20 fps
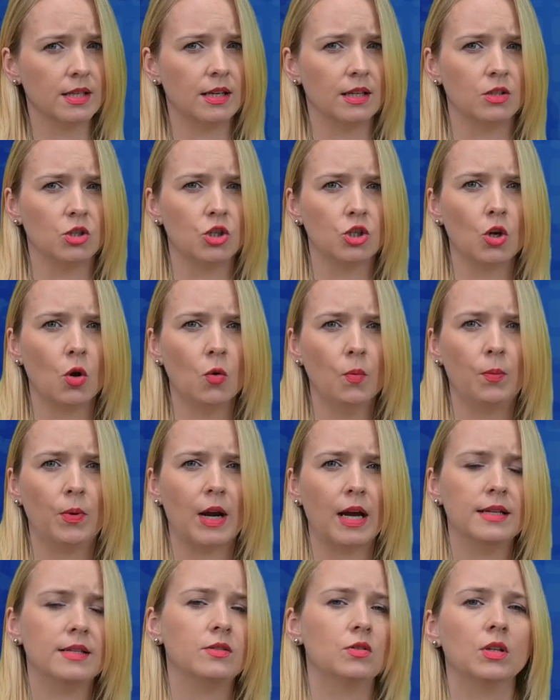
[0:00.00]
can show
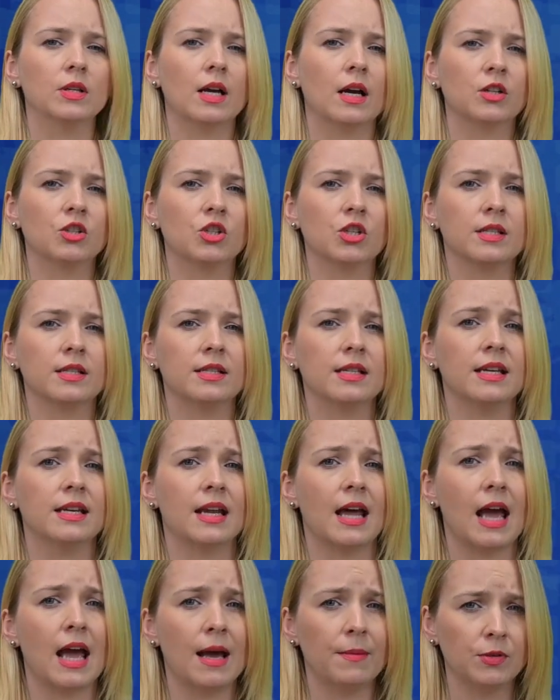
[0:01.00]
price reductions
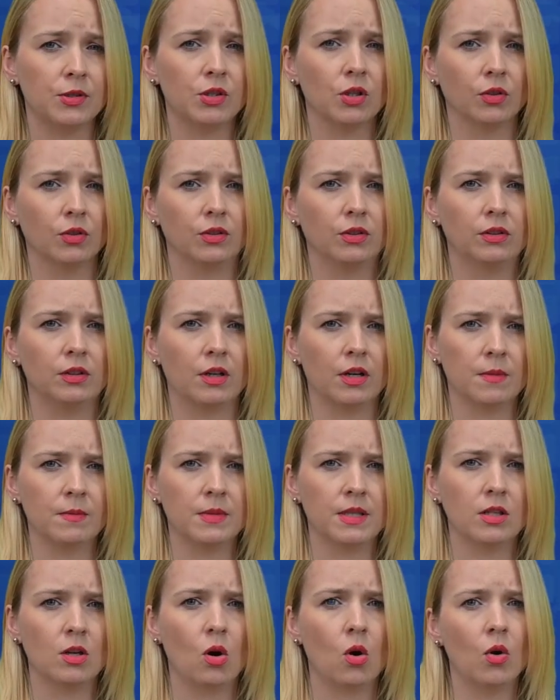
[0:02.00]
in absolute
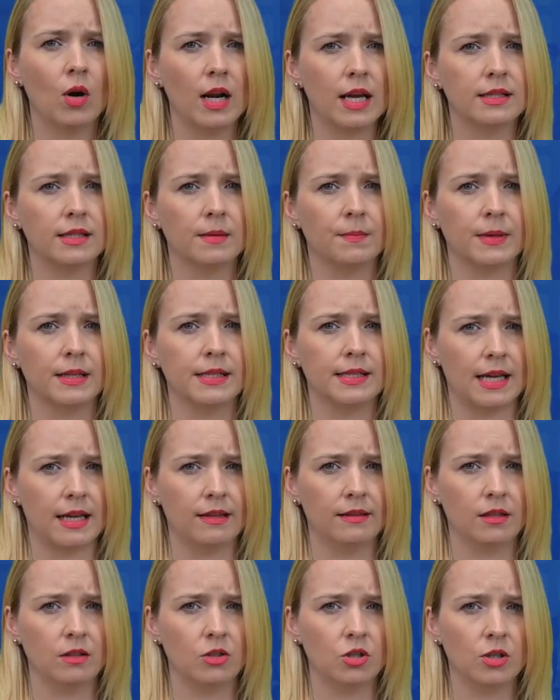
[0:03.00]
terms or as a
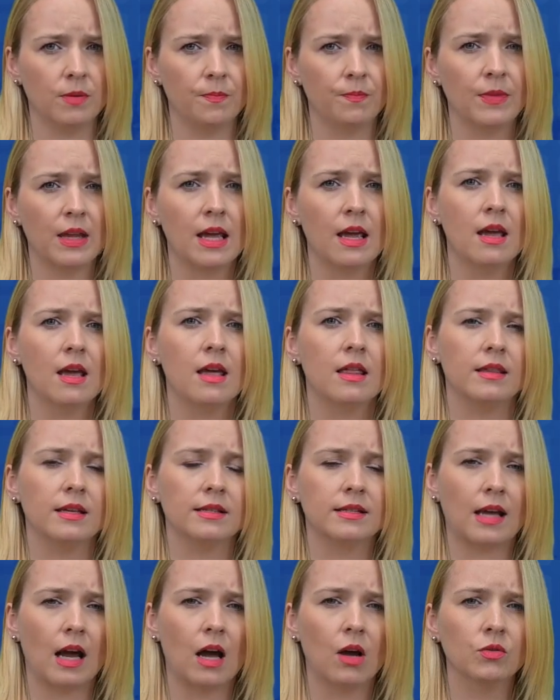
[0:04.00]
percentage.
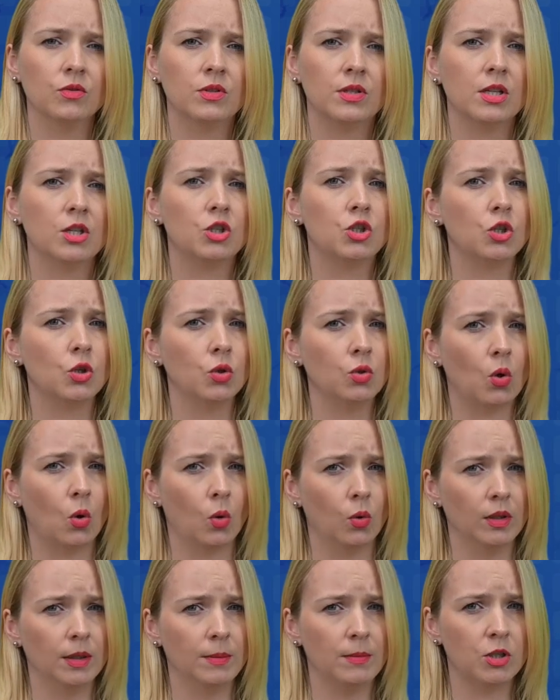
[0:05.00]
Discounts should
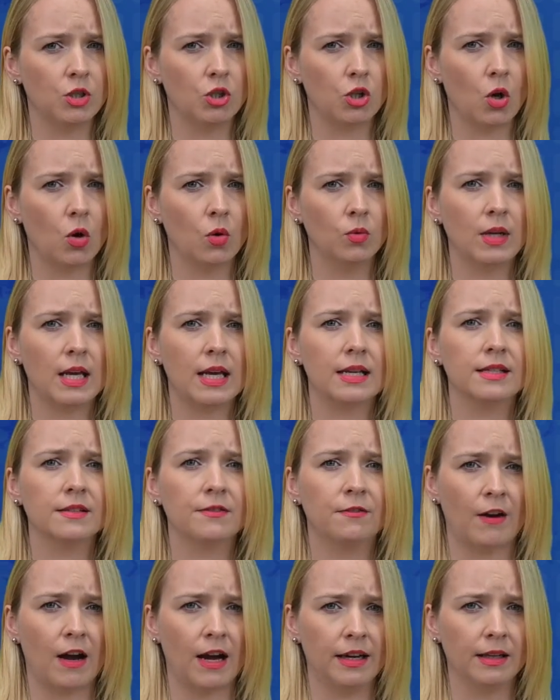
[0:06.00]
only be shown as a
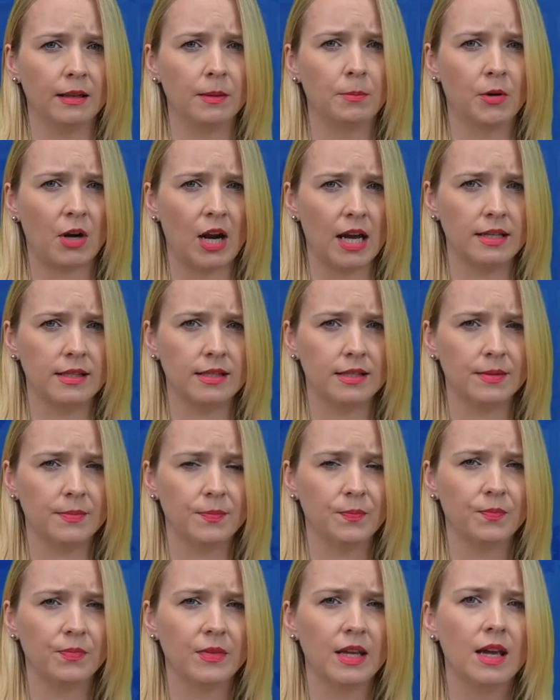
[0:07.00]
final price.
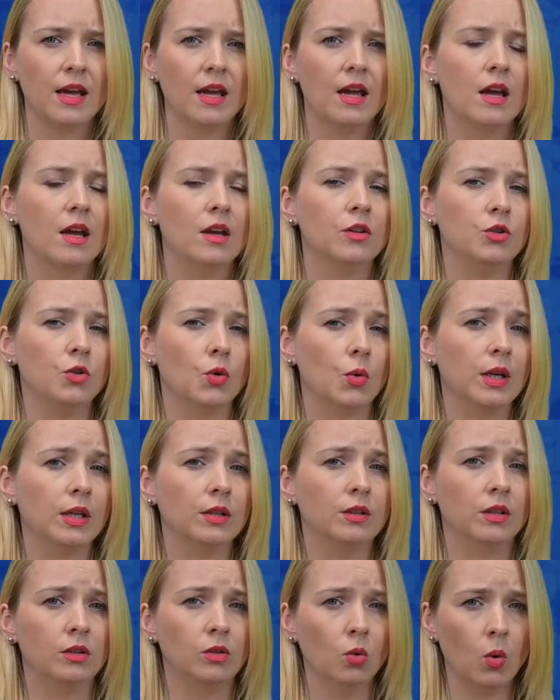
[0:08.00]

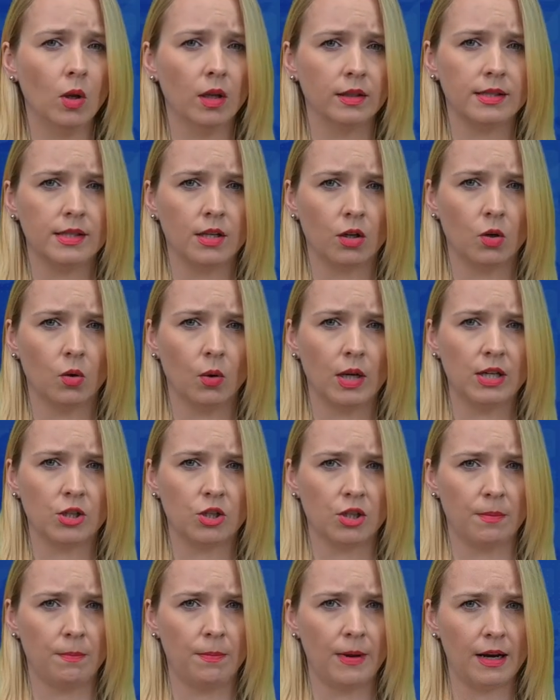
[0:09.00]
During the dual
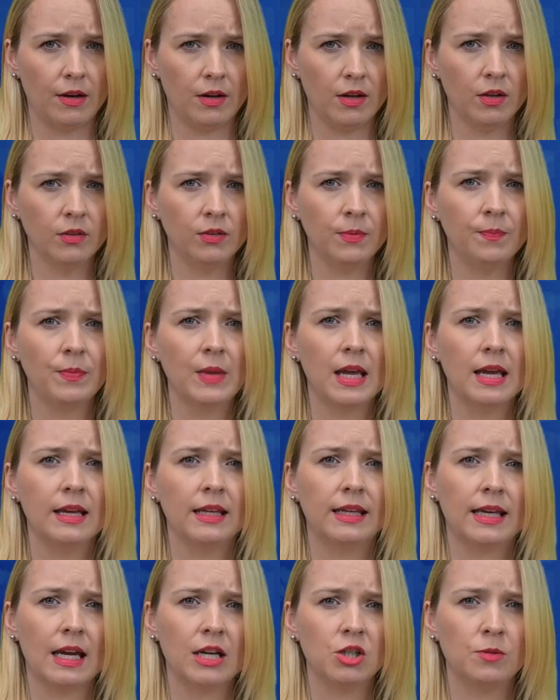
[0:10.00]
circulation period,
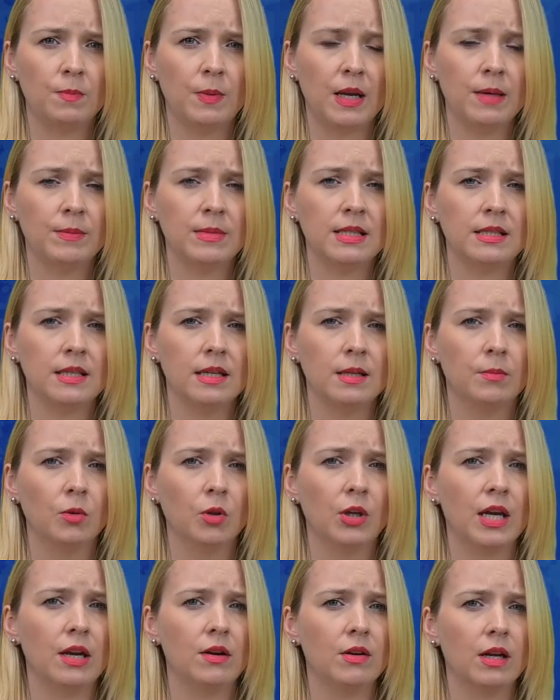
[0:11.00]
cash payments in
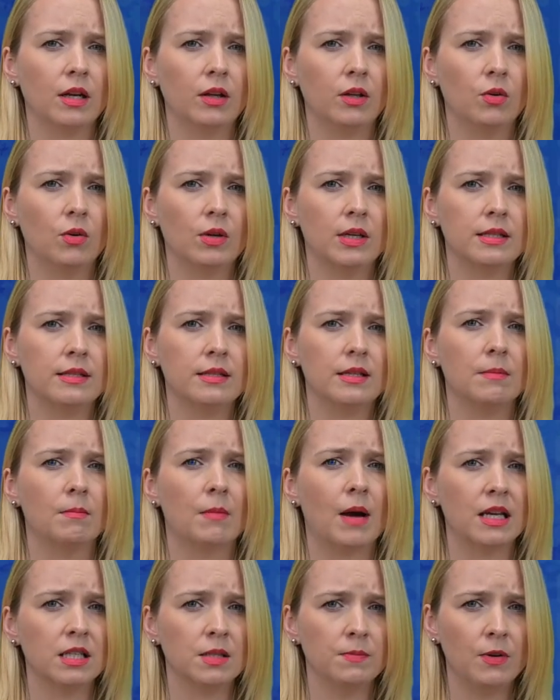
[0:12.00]
Bulgarian currency
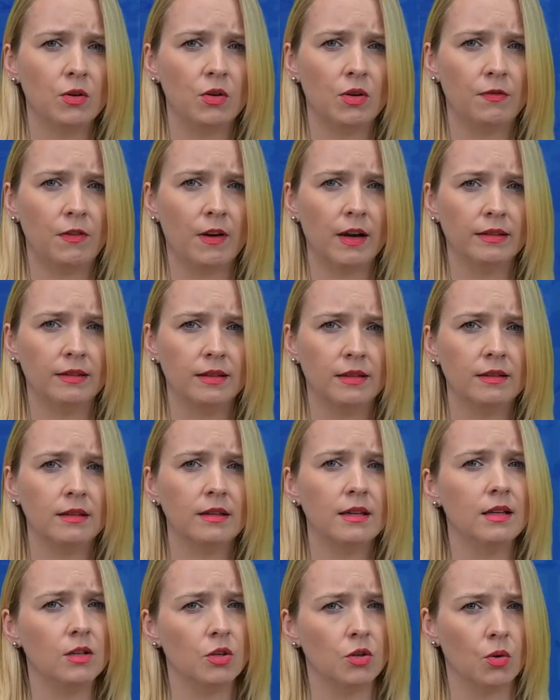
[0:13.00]
must be refunded
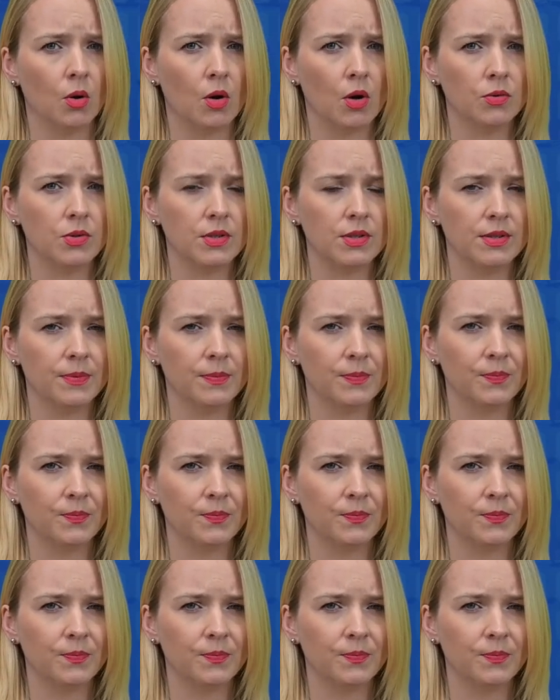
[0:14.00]
in euros.